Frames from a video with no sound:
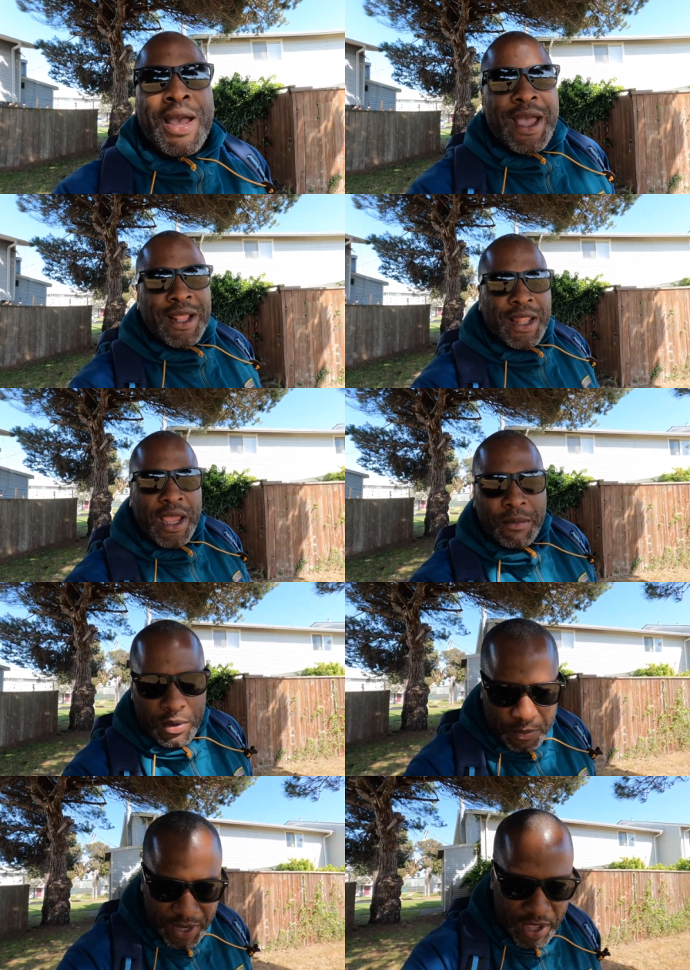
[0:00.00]
I climb
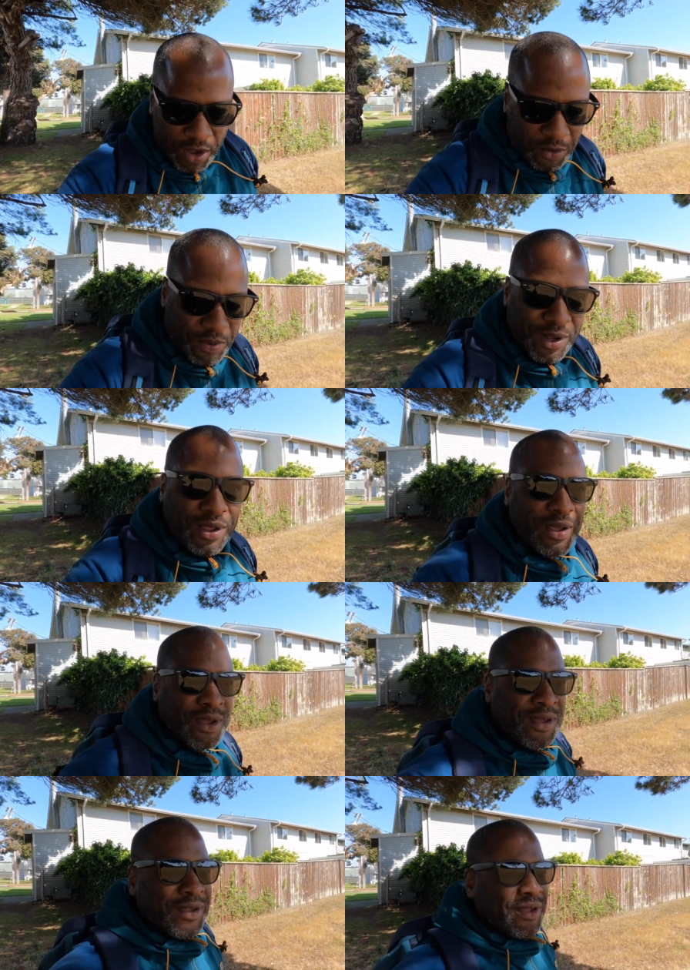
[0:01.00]
up now, but
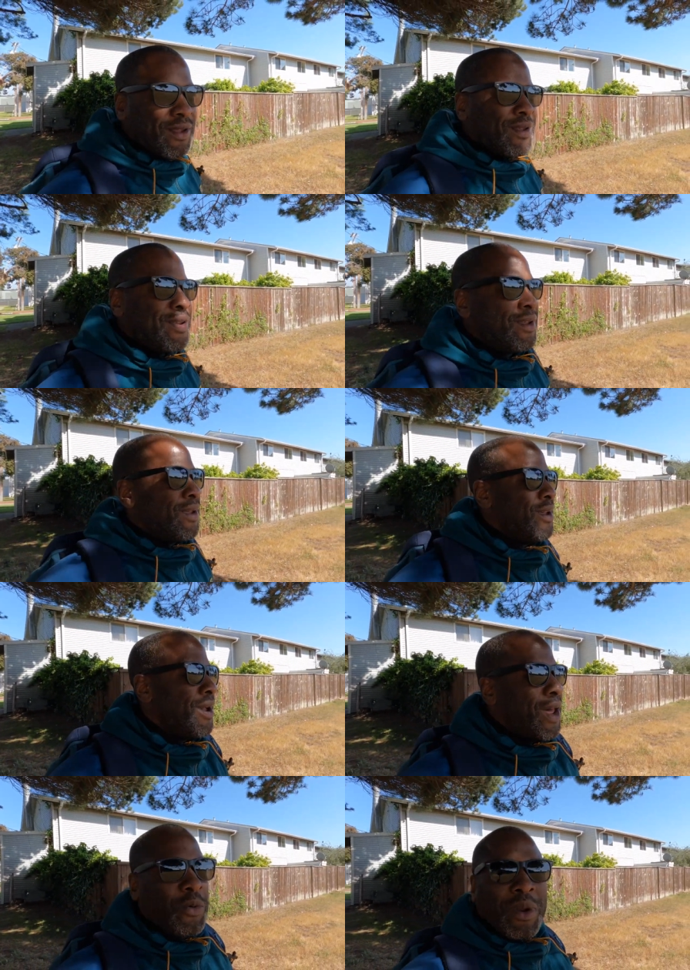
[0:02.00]
uh,
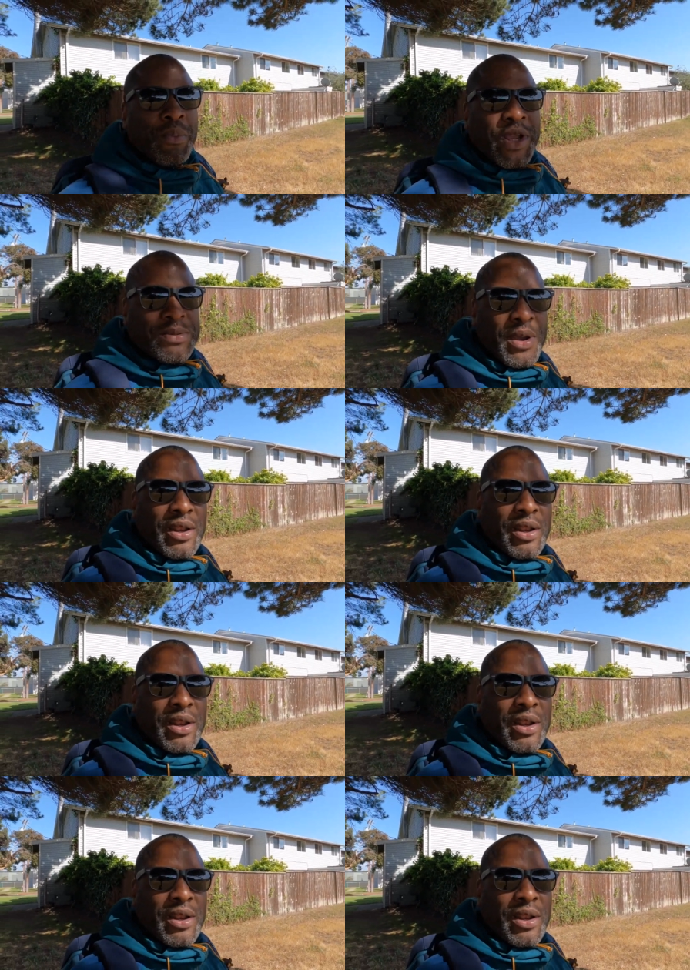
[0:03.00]
I don't want to press my